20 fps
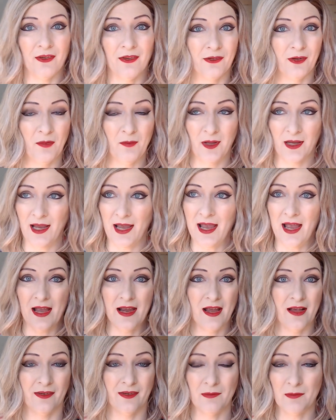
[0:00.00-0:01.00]
So I'm like, hey, I
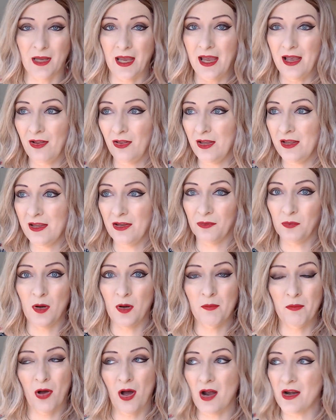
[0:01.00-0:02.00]
got some kale in this
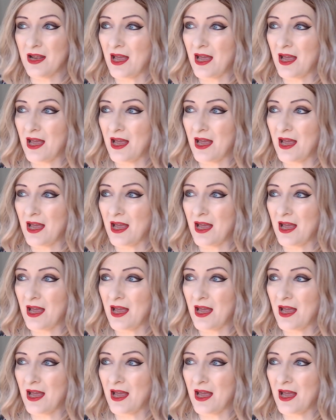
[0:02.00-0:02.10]
one pot.